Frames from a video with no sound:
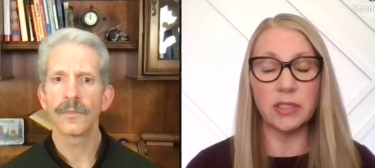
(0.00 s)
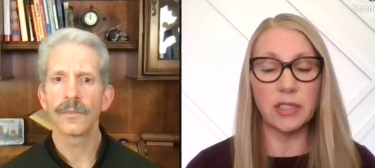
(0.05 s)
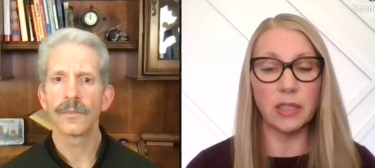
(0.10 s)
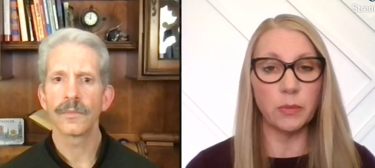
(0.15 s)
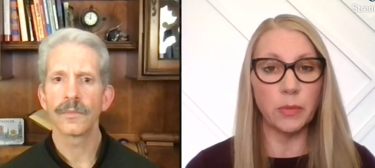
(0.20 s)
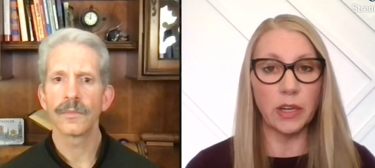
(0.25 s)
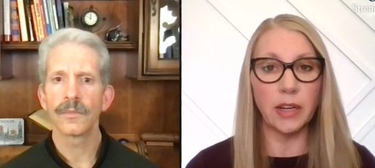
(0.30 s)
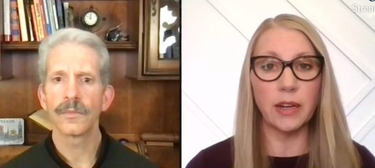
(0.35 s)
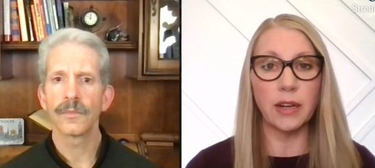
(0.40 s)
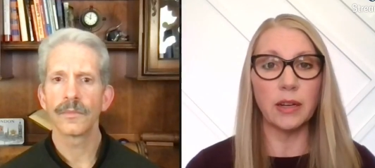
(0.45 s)
Speaker 1: And
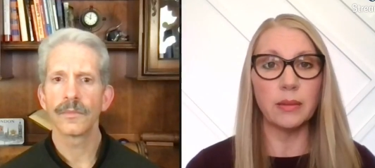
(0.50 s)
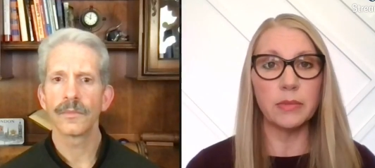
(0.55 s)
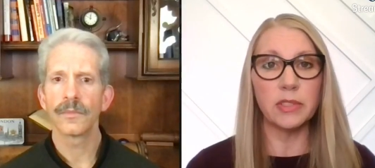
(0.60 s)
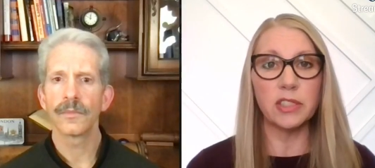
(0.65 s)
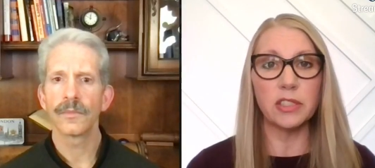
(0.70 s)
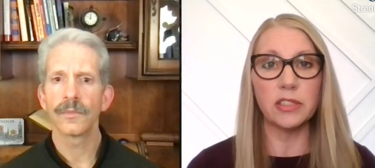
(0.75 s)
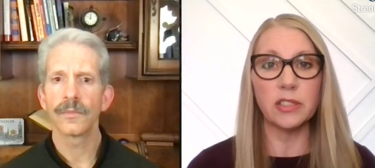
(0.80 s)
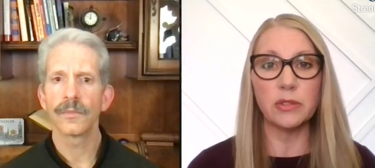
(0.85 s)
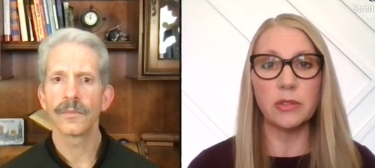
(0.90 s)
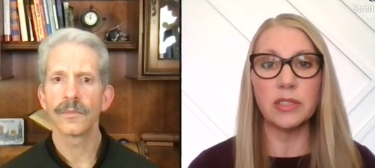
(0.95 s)
when it comes
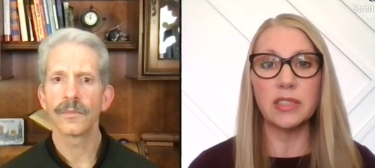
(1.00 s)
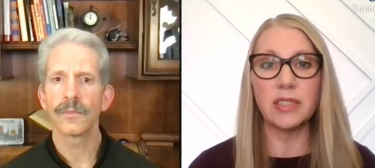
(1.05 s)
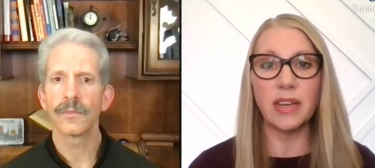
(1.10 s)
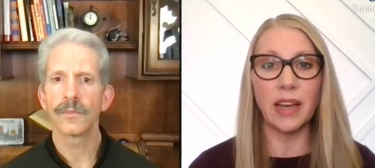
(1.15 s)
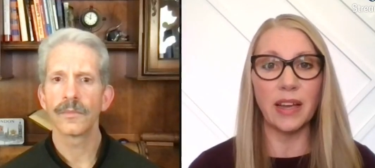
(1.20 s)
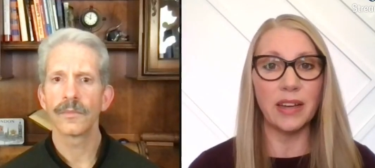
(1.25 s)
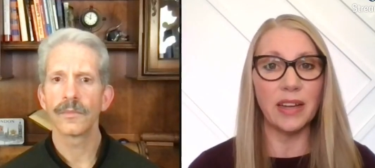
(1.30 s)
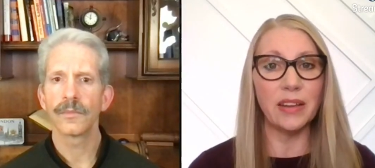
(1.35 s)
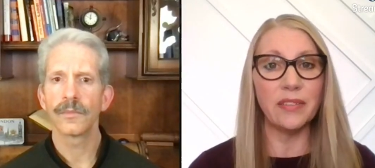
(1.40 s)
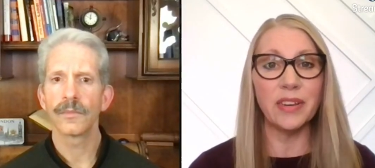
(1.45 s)
to
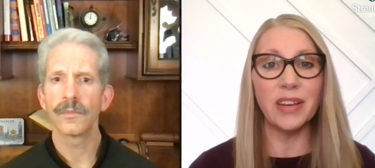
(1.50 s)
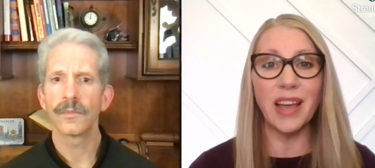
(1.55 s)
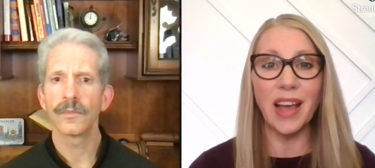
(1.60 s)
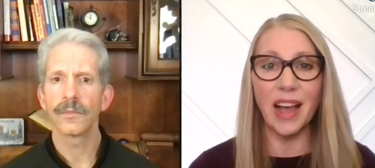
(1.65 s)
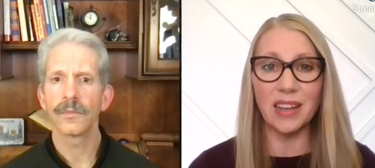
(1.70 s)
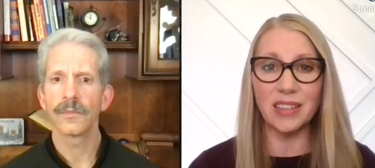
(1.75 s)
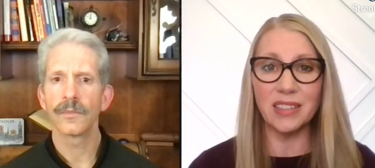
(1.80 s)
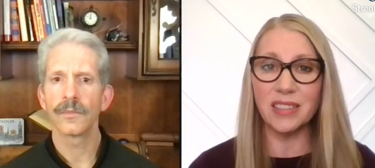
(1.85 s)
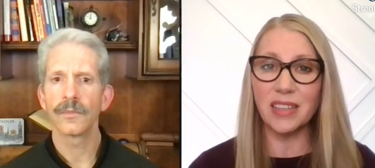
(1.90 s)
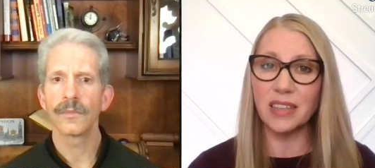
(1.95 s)
suicide, even
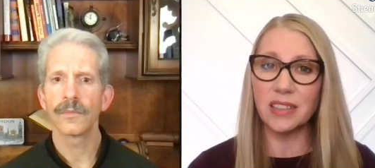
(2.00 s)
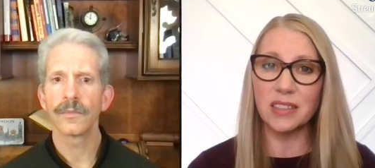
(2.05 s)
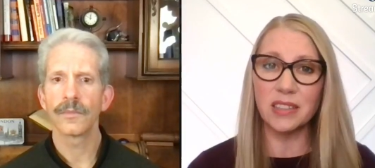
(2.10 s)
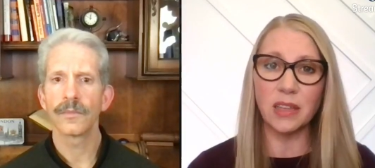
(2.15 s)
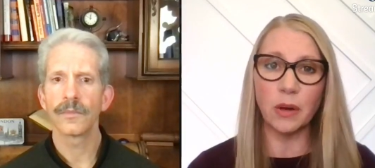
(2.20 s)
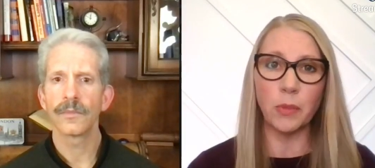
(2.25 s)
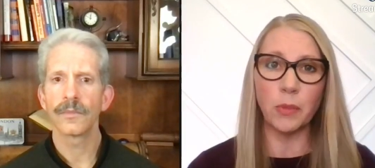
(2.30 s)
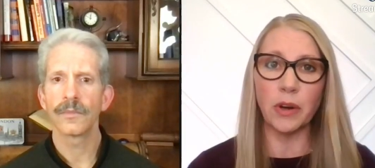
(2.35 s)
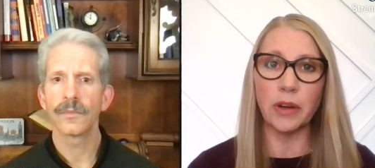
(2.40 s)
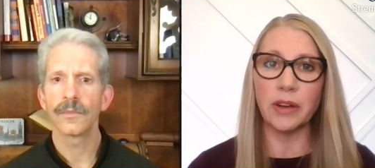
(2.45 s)
asking
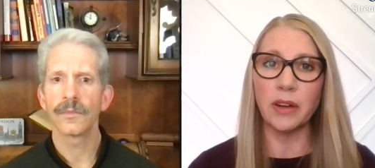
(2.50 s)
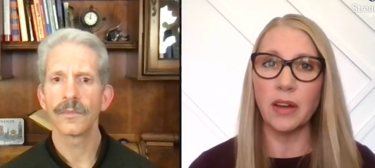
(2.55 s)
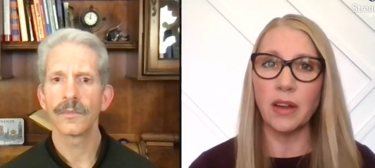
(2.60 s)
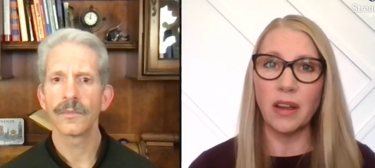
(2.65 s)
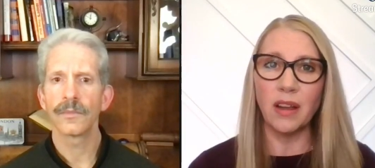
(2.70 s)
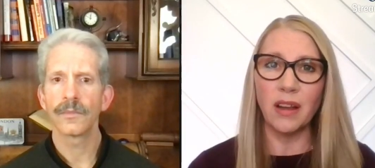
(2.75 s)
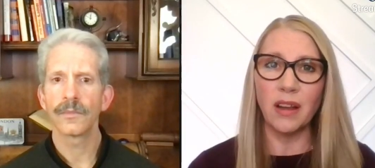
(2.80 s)
someone,